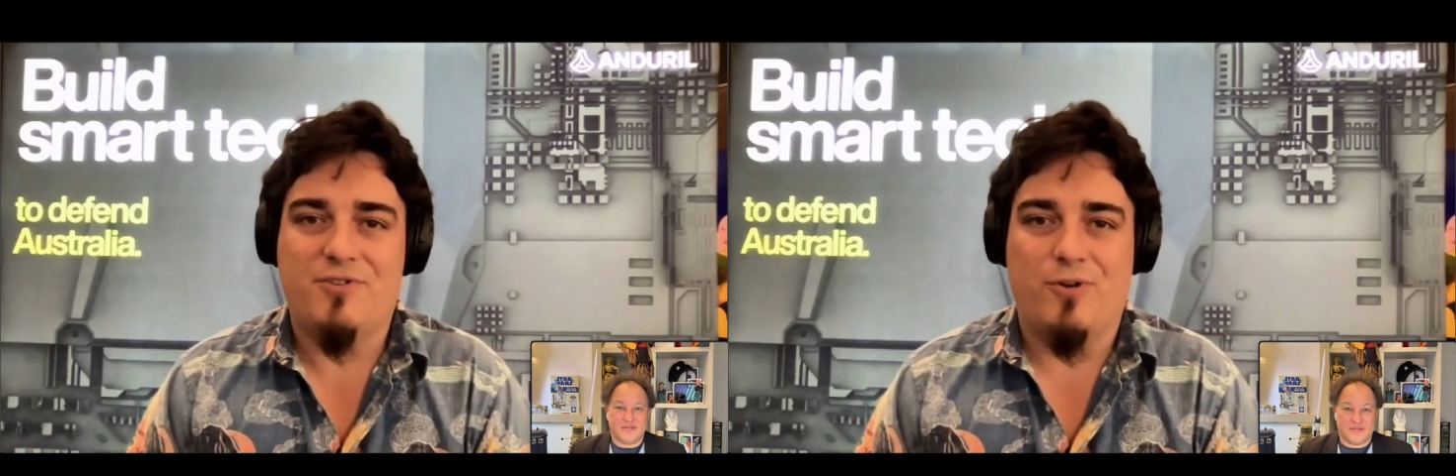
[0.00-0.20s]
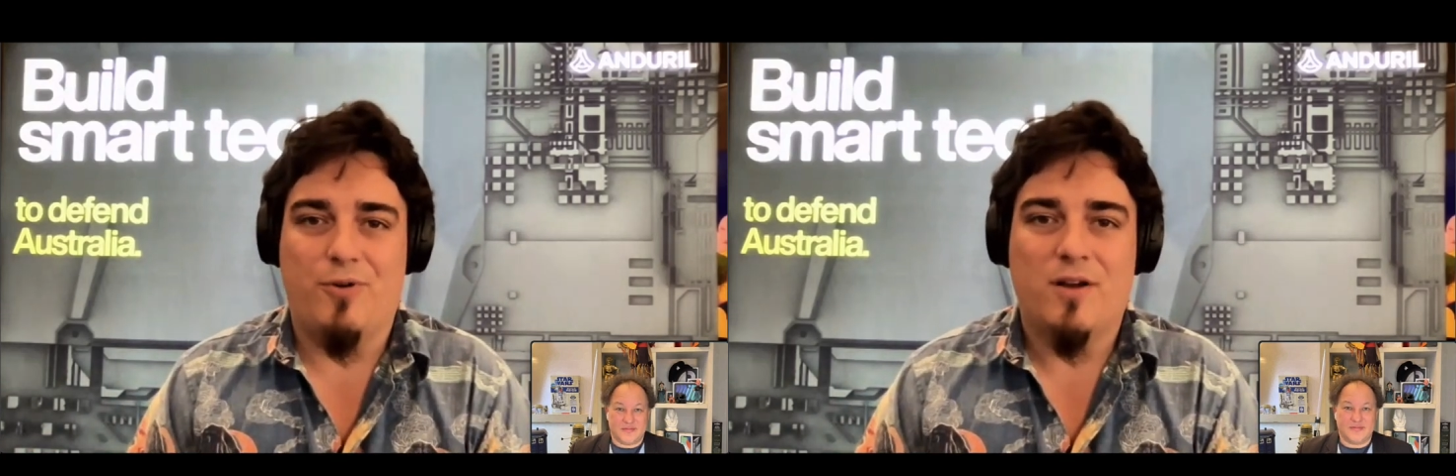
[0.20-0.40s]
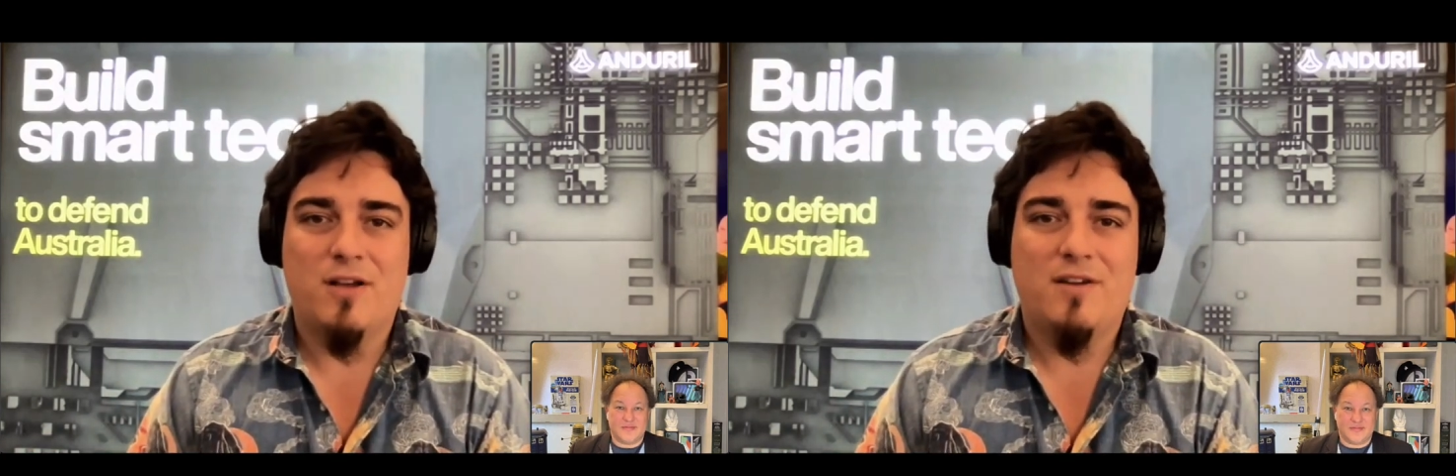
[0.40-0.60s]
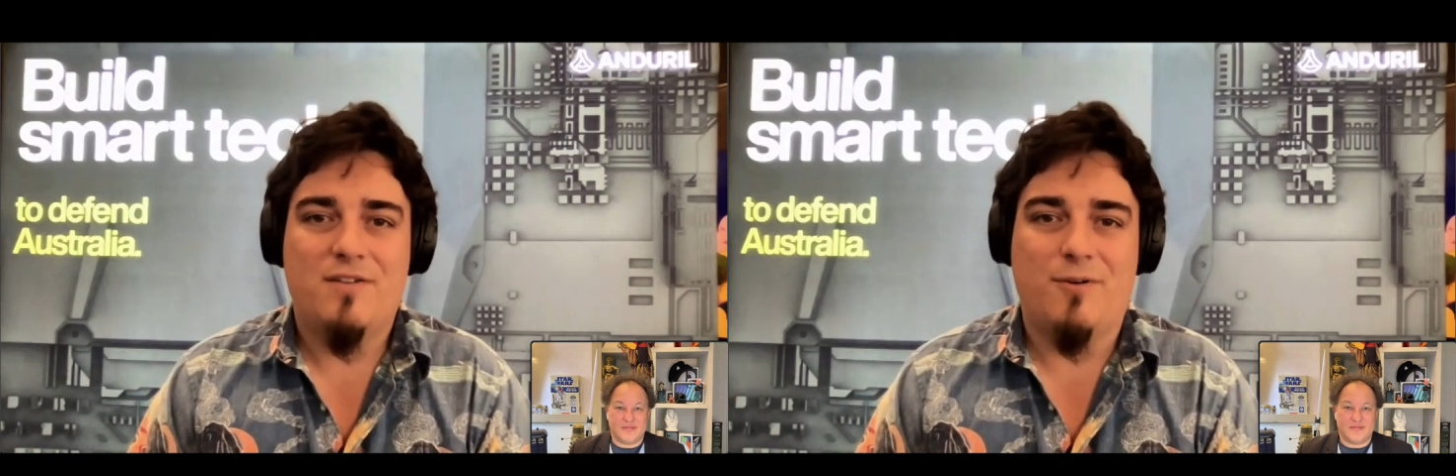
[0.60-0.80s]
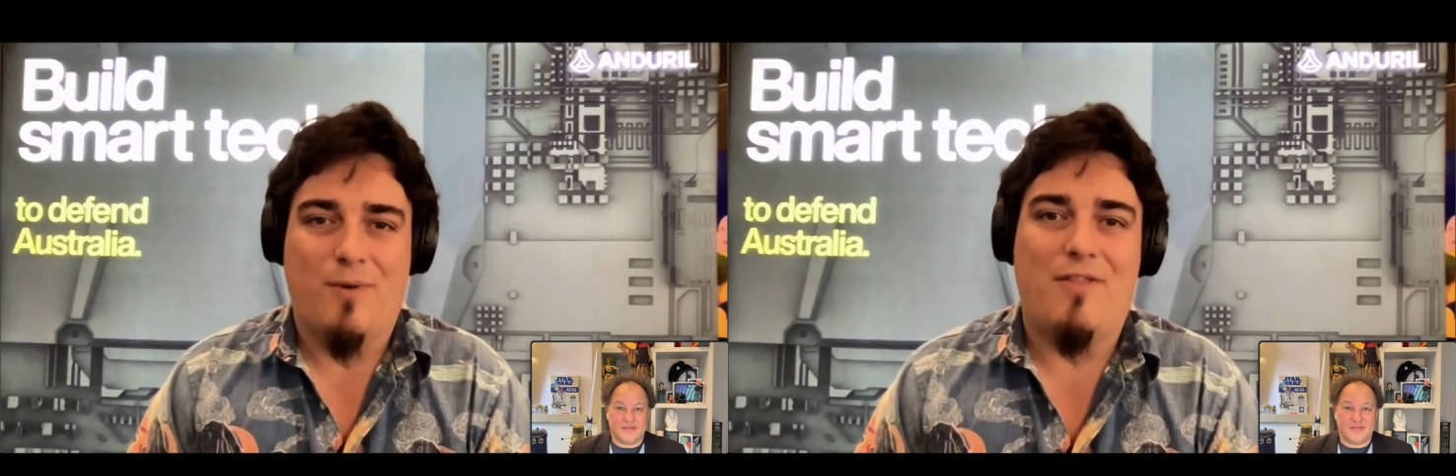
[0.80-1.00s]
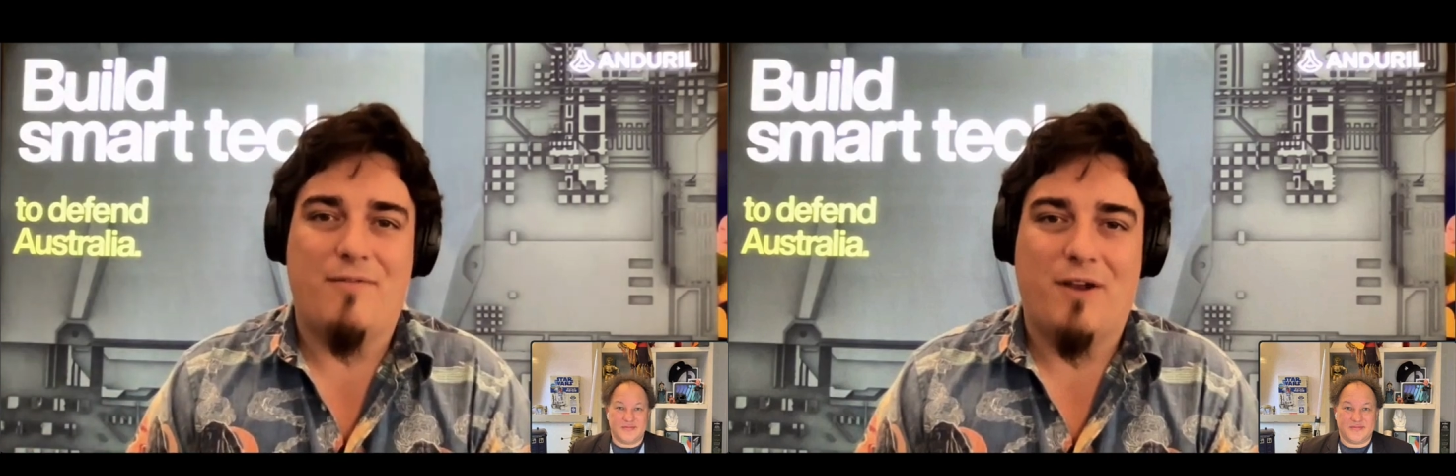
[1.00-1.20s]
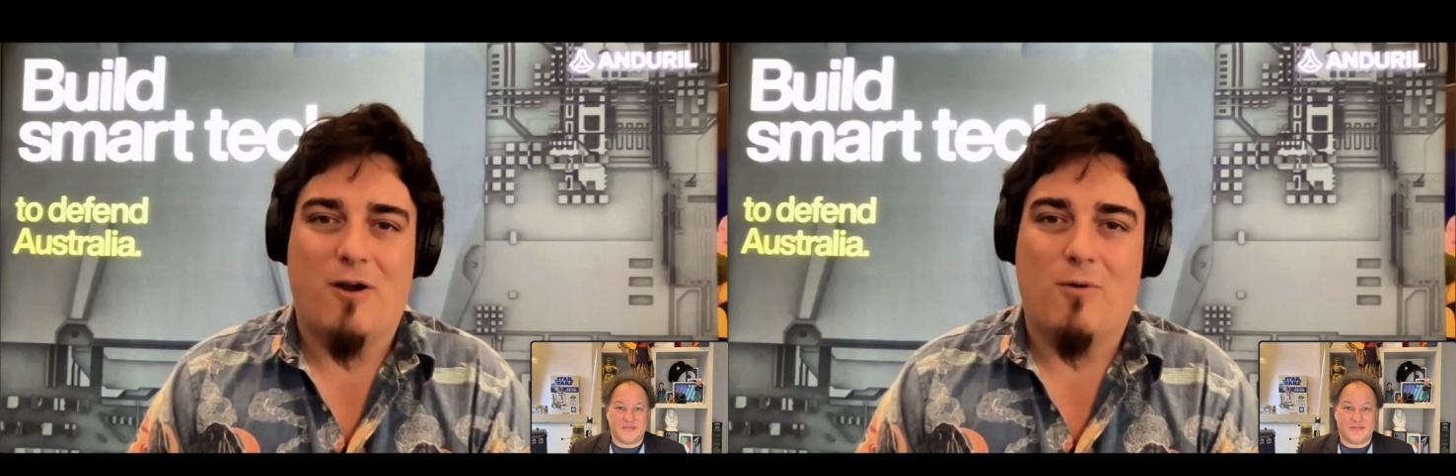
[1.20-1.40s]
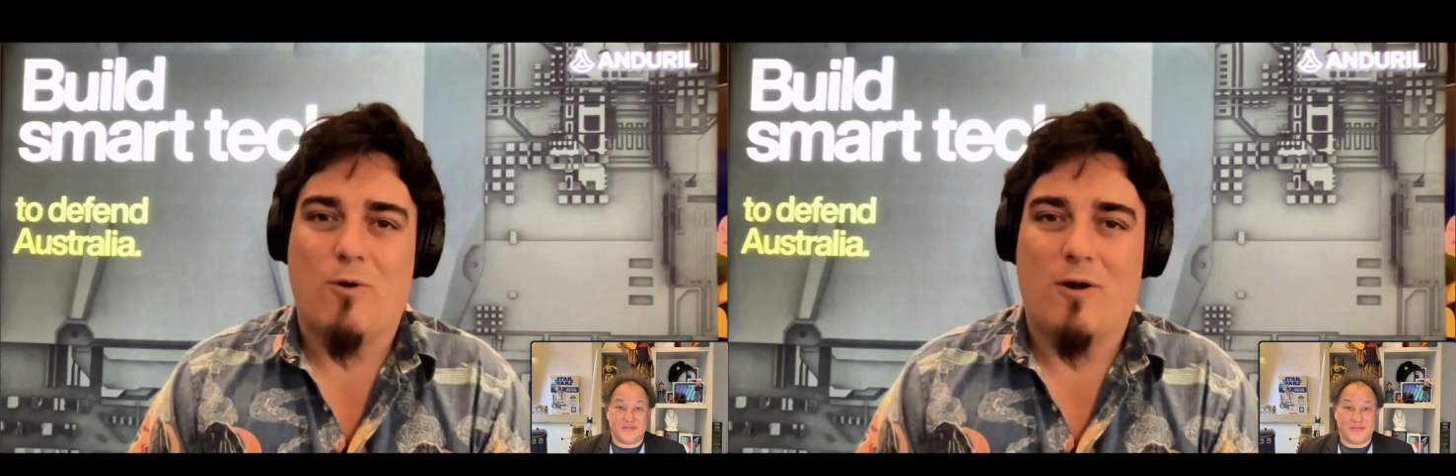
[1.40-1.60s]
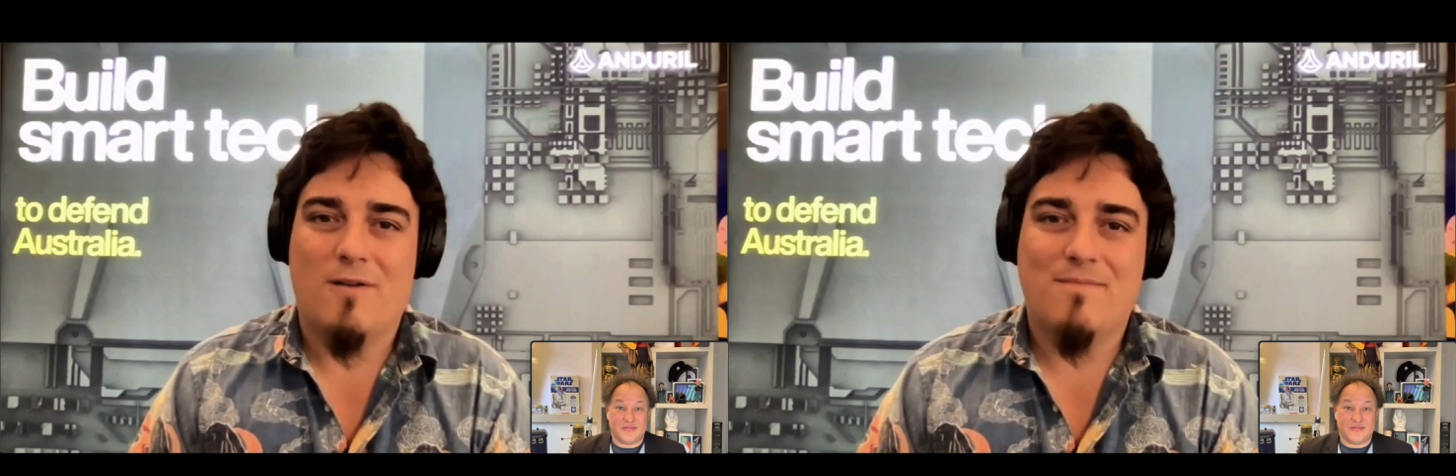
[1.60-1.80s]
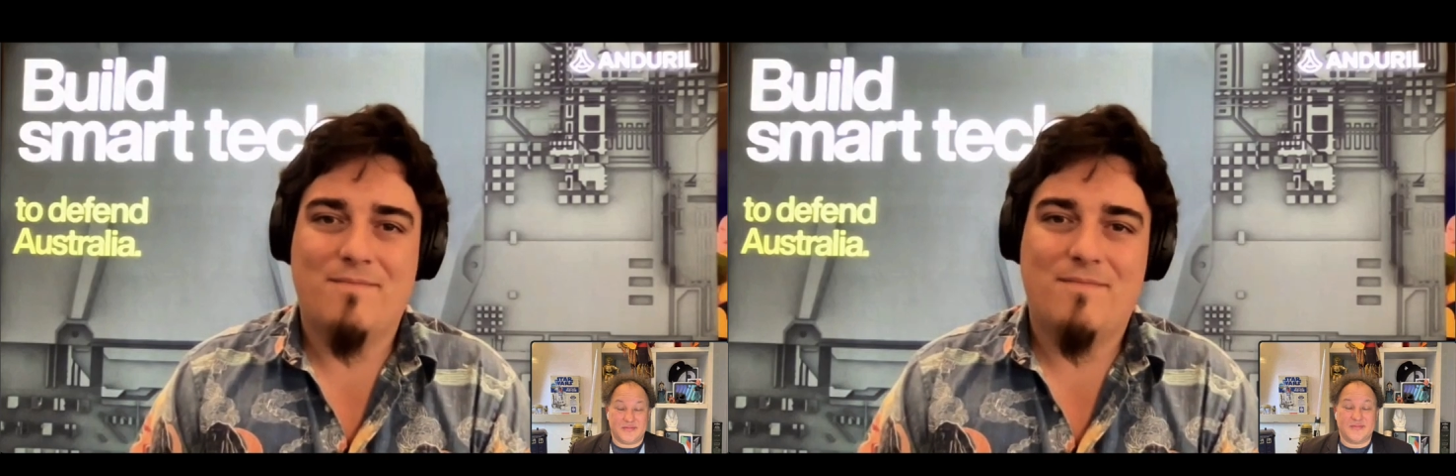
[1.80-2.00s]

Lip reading: to win the VR war.